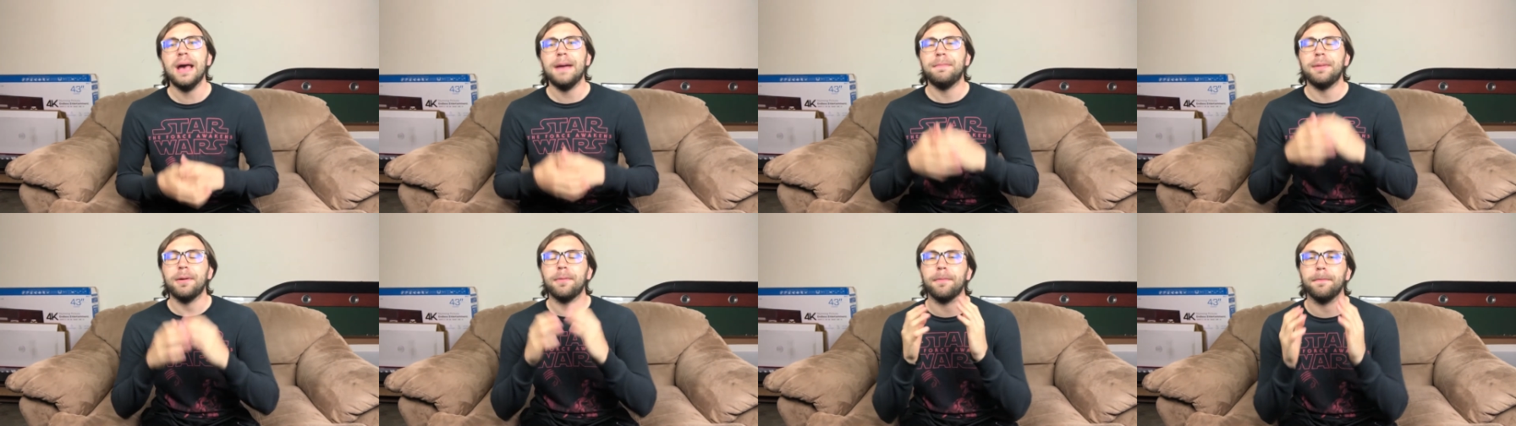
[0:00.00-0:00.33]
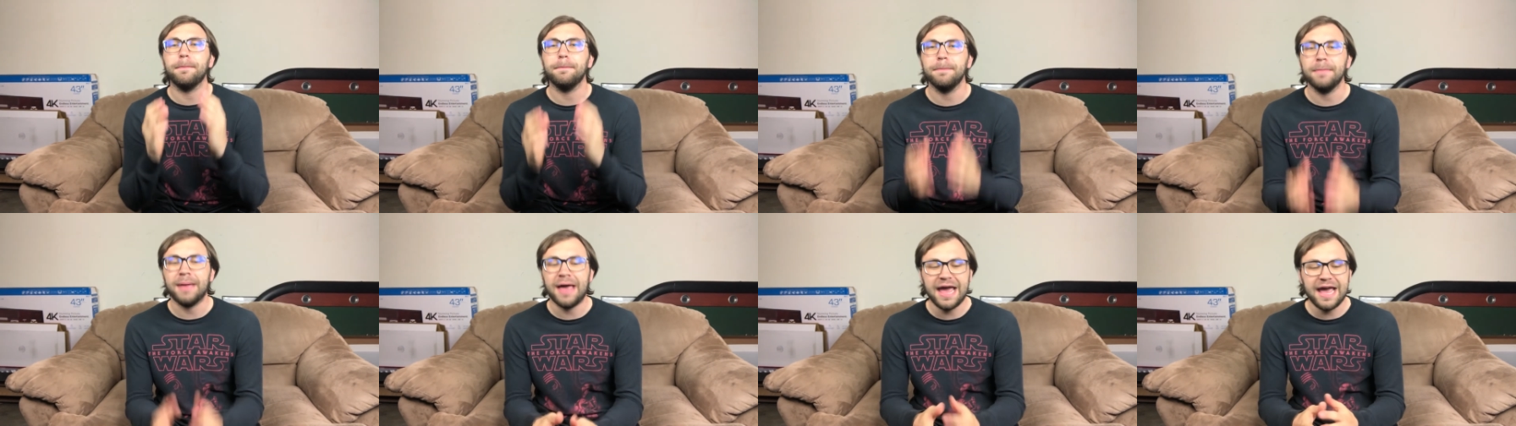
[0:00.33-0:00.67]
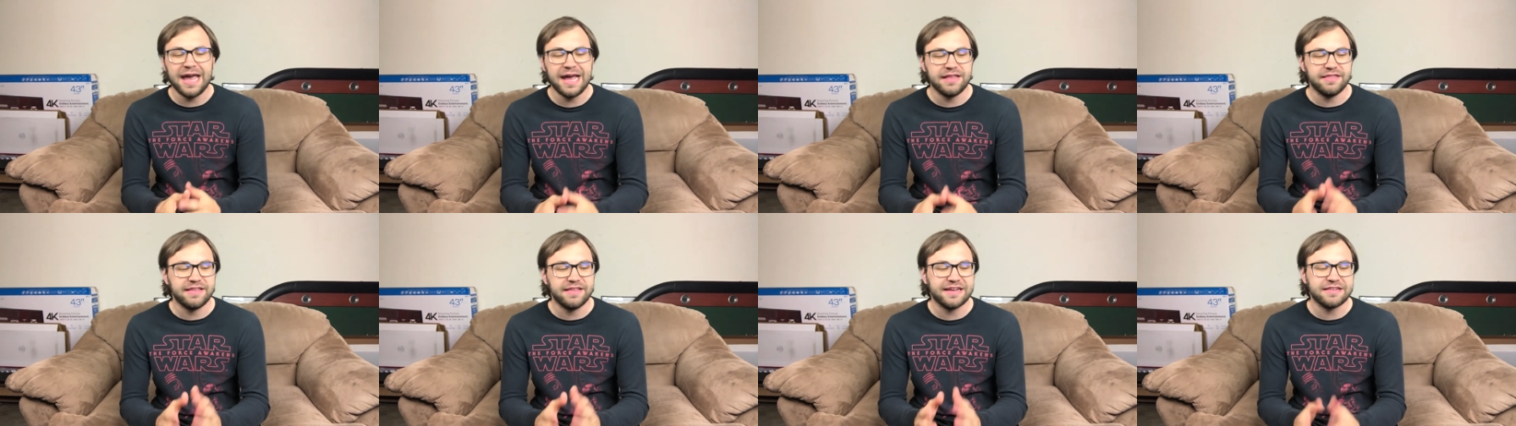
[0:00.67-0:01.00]
But
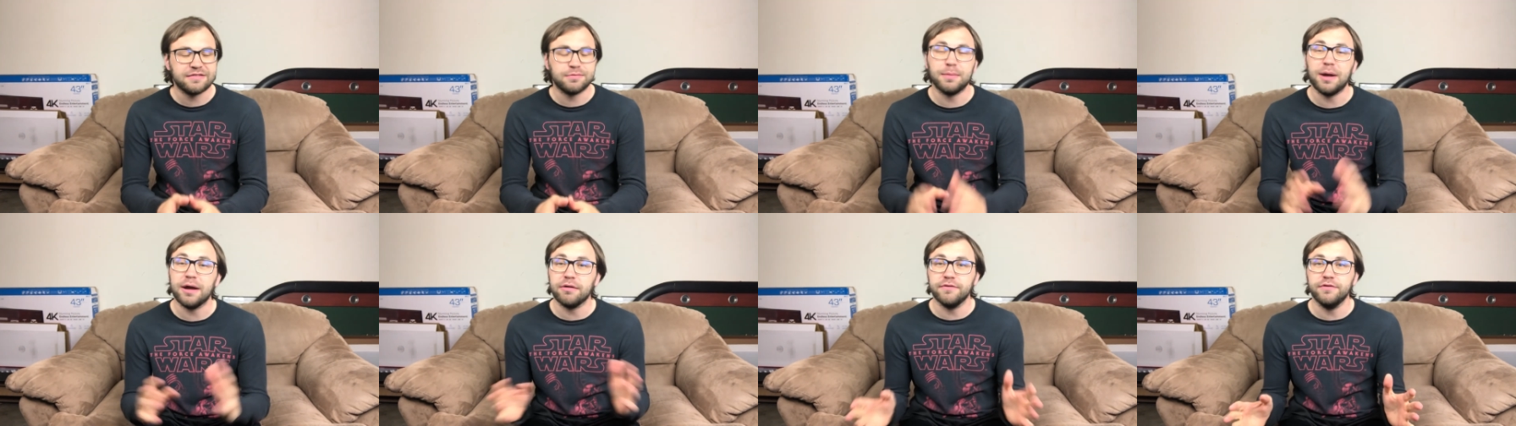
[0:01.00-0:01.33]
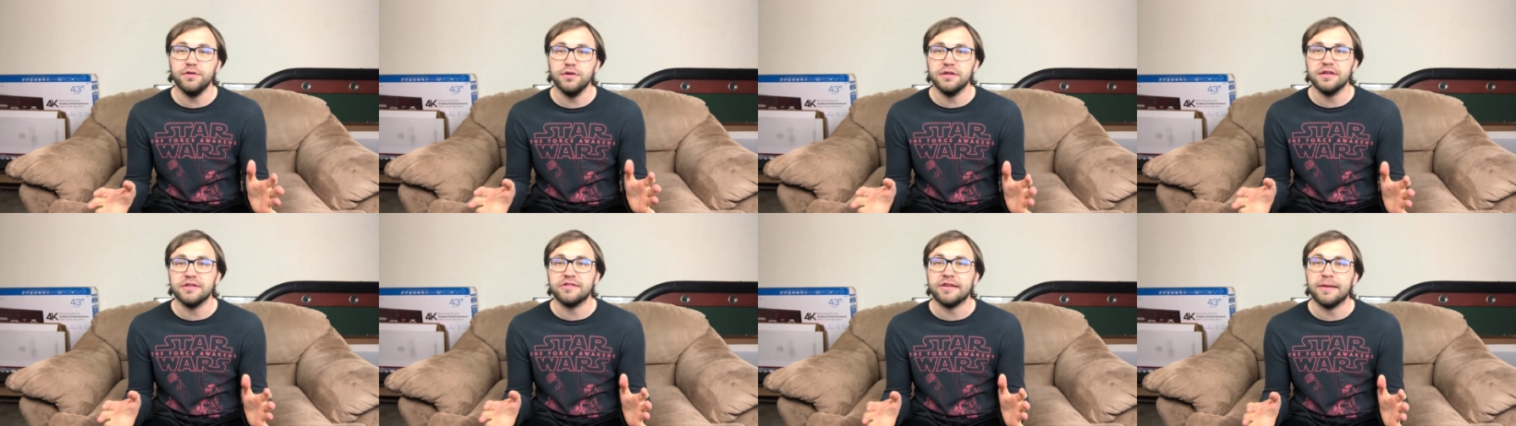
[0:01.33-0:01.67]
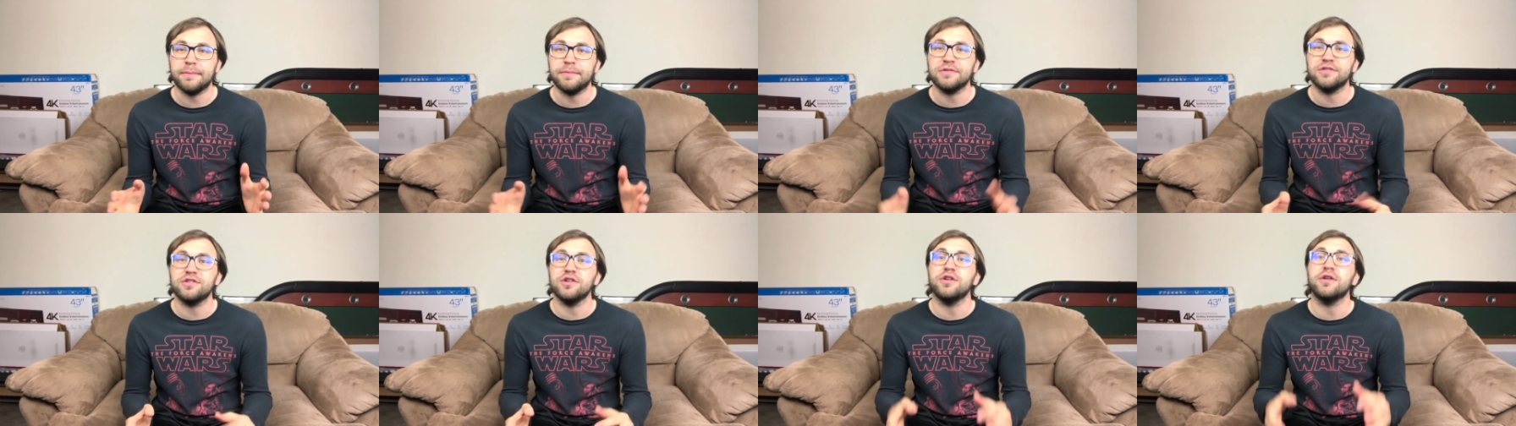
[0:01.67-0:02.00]
hey, that's my review of this
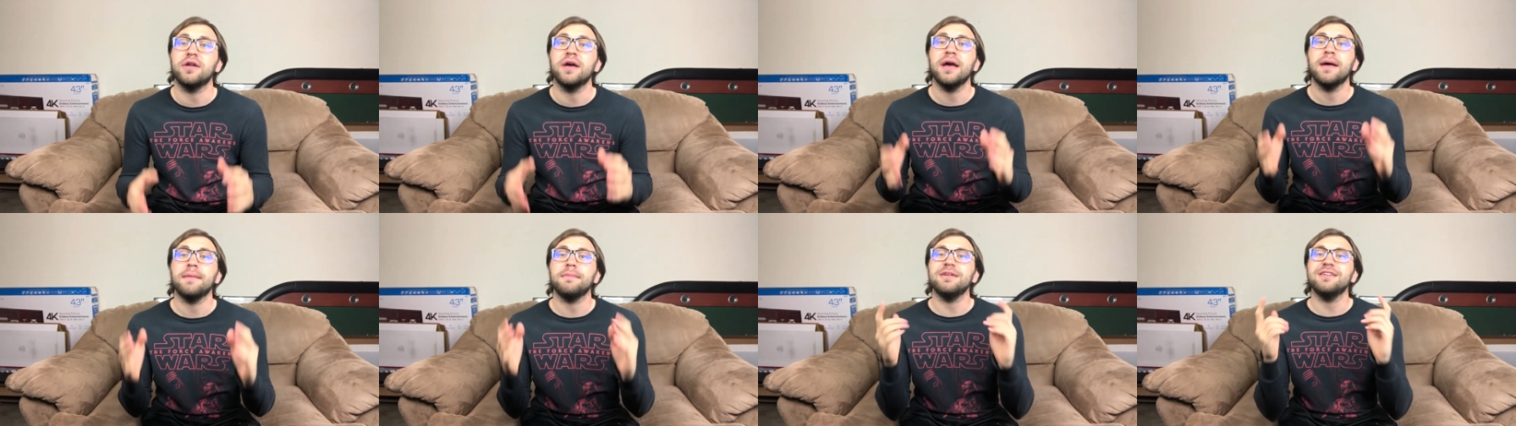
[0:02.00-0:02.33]
episode.